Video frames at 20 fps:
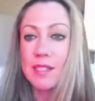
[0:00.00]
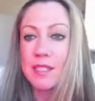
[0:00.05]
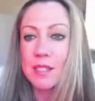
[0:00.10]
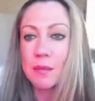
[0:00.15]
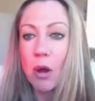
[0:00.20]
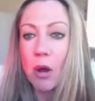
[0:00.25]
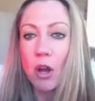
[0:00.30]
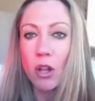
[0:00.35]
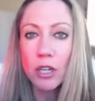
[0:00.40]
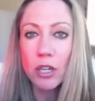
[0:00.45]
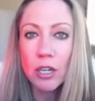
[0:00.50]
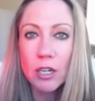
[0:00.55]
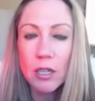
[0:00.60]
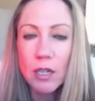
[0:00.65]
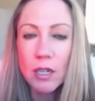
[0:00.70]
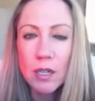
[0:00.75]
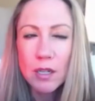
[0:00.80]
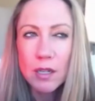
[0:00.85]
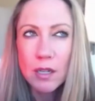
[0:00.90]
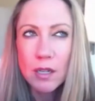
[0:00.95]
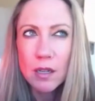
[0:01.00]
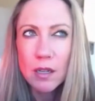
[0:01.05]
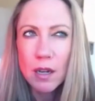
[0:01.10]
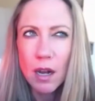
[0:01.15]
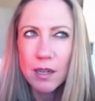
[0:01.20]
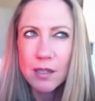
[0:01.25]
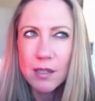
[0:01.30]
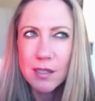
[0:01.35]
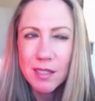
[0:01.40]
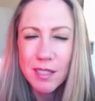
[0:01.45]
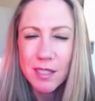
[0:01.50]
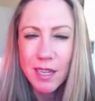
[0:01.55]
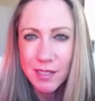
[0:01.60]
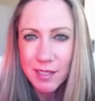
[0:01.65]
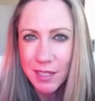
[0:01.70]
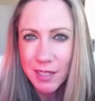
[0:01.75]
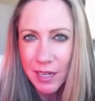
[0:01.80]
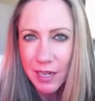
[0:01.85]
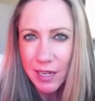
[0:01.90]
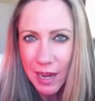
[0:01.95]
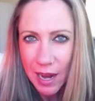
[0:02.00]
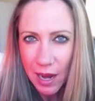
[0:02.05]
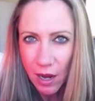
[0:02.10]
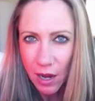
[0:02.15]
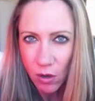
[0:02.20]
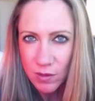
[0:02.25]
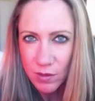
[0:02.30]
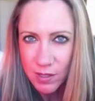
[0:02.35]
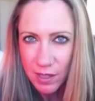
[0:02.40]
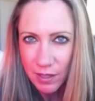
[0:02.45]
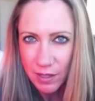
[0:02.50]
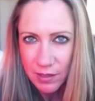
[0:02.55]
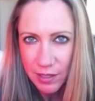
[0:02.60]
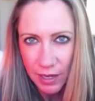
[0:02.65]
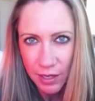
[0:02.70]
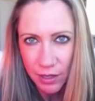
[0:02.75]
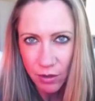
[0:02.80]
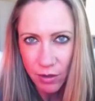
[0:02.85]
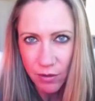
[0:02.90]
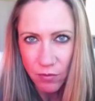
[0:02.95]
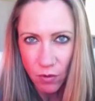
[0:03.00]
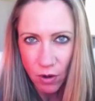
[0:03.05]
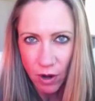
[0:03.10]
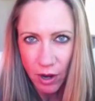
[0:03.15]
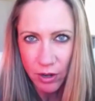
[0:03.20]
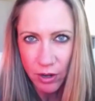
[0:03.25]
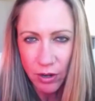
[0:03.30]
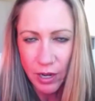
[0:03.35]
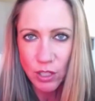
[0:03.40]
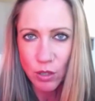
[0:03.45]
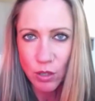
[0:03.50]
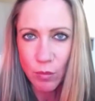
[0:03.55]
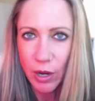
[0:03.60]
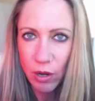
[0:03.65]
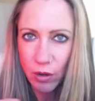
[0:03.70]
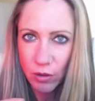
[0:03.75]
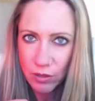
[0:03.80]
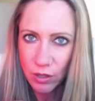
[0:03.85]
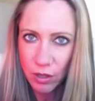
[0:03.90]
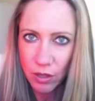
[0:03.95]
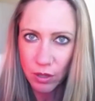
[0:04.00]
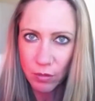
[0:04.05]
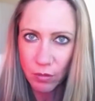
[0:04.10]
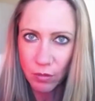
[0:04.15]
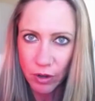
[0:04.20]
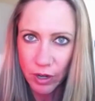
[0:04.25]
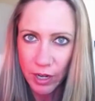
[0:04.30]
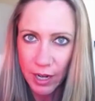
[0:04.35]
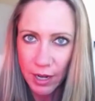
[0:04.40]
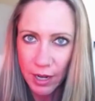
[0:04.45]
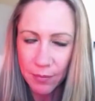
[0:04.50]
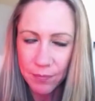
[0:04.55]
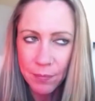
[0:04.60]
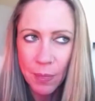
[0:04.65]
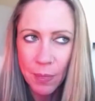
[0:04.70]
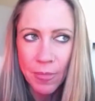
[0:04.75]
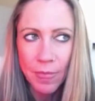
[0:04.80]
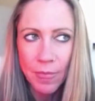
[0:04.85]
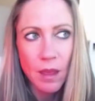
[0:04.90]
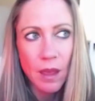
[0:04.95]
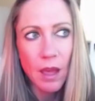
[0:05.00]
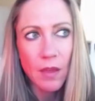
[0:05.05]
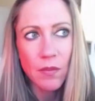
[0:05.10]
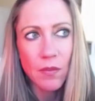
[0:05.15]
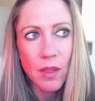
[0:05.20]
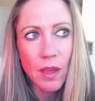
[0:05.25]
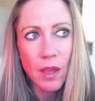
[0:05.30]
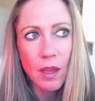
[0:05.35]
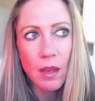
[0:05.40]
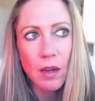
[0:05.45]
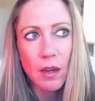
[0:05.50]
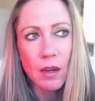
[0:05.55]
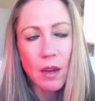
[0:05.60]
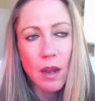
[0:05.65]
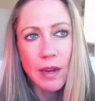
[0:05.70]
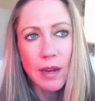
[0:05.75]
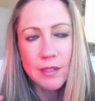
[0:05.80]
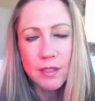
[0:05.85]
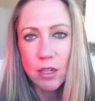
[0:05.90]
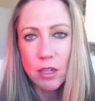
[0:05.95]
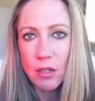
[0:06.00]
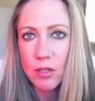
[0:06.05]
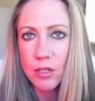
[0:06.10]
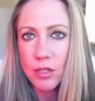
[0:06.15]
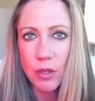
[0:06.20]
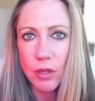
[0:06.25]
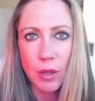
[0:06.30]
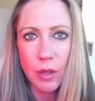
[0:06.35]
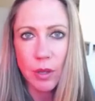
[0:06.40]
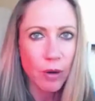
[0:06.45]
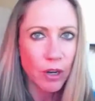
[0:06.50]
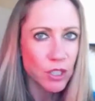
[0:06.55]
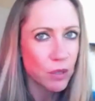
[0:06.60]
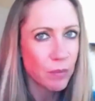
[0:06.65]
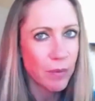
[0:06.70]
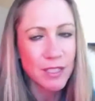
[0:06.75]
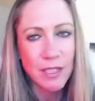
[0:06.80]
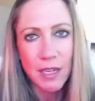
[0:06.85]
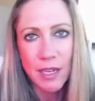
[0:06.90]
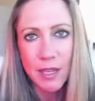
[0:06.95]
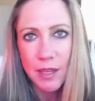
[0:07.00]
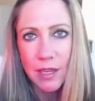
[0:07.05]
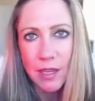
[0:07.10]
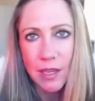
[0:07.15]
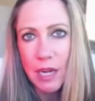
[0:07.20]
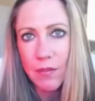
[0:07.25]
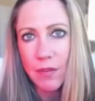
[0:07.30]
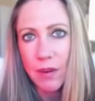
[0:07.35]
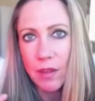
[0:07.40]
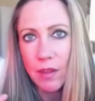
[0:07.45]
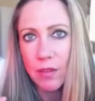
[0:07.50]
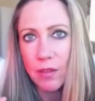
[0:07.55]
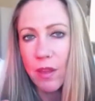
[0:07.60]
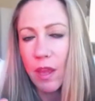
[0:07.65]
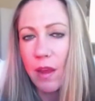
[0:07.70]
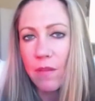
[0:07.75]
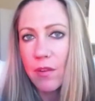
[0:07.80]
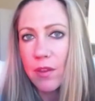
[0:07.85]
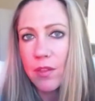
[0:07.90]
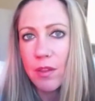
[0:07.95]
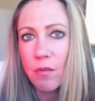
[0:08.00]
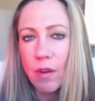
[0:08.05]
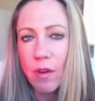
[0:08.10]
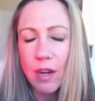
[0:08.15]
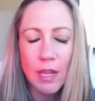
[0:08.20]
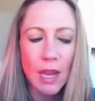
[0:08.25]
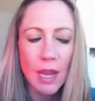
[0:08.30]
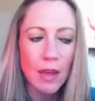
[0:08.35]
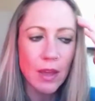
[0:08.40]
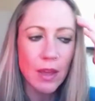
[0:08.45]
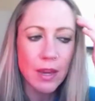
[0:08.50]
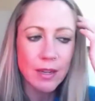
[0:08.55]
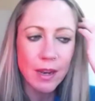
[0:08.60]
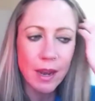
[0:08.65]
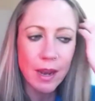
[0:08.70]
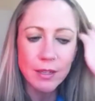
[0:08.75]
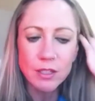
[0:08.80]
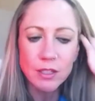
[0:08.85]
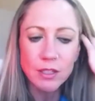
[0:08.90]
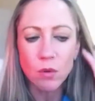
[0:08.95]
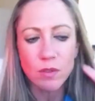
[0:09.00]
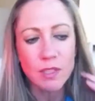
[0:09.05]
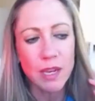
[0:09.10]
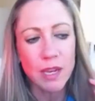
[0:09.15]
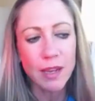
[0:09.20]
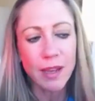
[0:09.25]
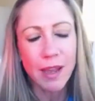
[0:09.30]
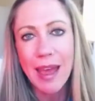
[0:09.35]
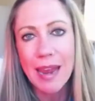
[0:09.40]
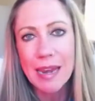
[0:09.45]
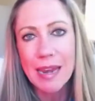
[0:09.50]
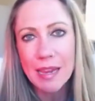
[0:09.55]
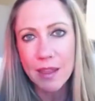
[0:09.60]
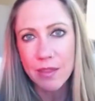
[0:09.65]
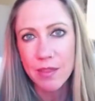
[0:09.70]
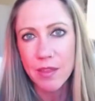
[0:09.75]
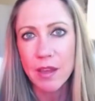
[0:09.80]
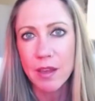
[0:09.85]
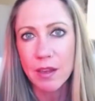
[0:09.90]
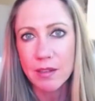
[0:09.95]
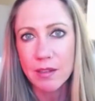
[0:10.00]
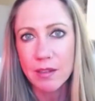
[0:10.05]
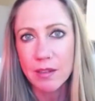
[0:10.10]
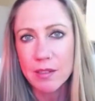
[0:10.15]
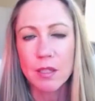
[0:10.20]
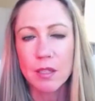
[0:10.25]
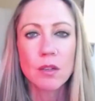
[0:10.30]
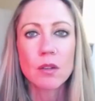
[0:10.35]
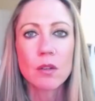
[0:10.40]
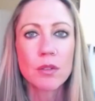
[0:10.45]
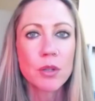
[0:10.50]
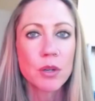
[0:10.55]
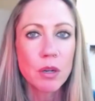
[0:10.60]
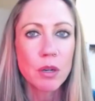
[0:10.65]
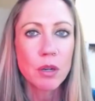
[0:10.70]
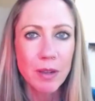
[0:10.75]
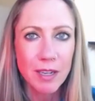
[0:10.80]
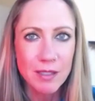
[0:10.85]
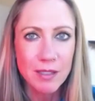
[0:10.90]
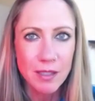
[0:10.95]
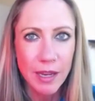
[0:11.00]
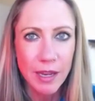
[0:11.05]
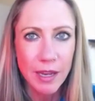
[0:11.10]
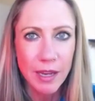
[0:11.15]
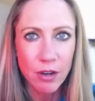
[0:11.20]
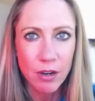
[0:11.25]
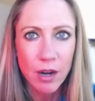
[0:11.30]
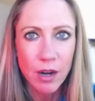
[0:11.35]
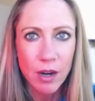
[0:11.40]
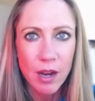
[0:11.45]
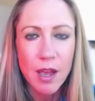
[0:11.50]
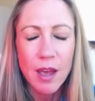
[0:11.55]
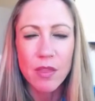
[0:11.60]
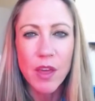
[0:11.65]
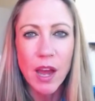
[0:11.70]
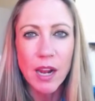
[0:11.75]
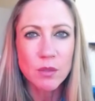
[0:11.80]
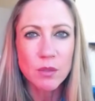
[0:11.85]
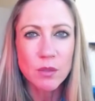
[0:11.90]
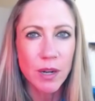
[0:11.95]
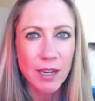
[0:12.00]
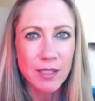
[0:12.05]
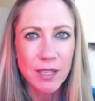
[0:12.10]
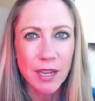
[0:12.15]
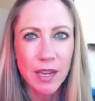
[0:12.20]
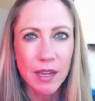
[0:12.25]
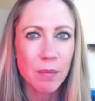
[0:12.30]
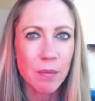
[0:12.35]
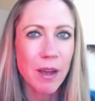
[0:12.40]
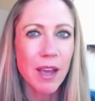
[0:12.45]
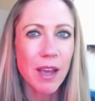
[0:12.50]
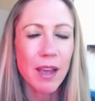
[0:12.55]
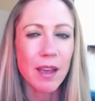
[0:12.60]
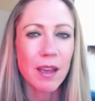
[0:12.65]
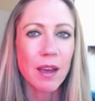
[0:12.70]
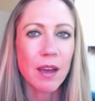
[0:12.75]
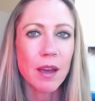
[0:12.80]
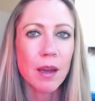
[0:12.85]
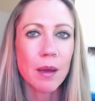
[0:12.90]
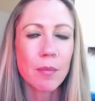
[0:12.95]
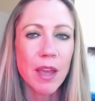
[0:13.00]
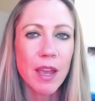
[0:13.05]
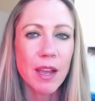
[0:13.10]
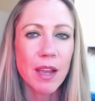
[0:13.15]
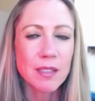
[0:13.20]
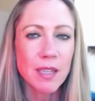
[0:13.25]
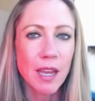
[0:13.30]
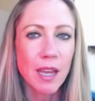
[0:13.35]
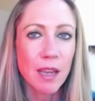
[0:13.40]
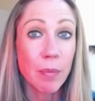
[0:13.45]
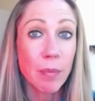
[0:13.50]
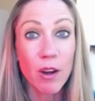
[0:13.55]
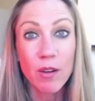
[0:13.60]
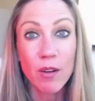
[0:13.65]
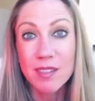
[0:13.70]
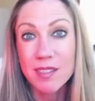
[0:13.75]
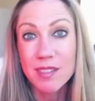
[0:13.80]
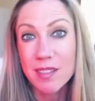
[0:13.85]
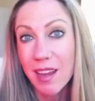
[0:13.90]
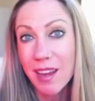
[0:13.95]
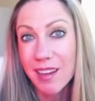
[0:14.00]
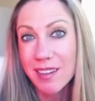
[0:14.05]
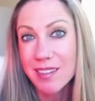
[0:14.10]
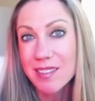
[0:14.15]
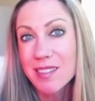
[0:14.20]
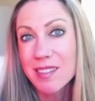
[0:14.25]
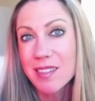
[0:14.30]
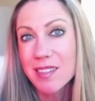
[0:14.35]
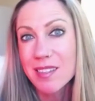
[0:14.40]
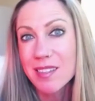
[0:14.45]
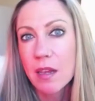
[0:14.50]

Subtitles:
smaller 16-ounce container of water and I do my ozone in the morning. And then I start doing like brushing my teeth and get everything ready. And I don't take anything until 30 minutes later. That's when I take my anti-parasites